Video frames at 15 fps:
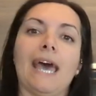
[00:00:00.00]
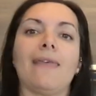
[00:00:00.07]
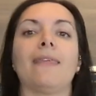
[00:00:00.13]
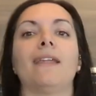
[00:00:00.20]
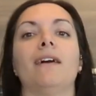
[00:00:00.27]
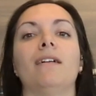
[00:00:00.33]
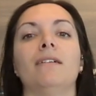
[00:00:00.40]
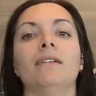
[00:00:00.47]
And
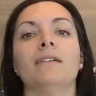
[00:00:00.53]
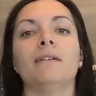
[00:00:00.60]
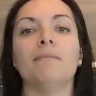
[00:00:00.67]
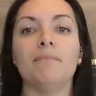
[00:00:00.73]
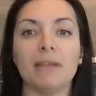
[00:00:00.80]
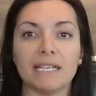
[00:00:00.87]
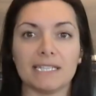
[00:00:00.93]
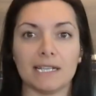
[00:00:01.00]
then I'll
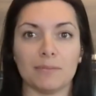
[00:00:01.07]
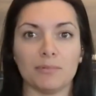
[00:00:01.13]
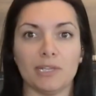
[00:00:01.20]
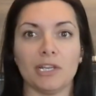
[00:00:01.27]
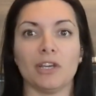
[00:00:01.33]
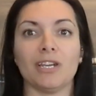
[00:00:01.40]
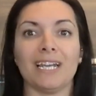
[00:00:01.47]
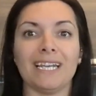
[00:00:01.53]
mix it up
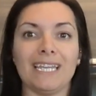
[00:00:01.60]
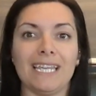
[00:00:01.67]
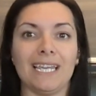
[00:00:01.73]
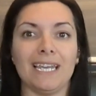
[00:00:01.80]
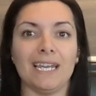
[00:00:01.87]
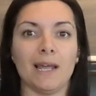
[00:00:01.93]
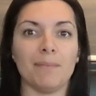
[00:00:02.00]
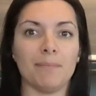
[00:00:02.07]
really good and
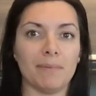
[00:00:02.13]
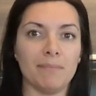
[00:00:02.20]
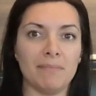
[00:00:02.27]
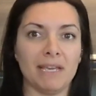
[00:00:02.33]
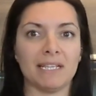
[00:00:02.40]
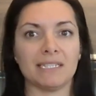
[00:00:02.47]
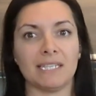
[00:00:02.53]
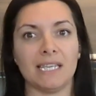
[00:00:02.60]
heat it up,
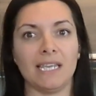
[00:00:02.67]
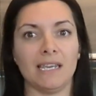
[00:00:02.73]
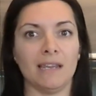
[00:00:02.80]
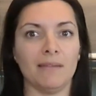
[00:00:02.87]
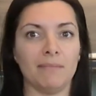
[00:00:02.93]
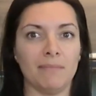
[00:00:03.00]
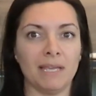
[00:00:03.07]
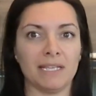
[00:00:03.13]
mix, heat
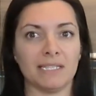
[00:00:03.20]
it,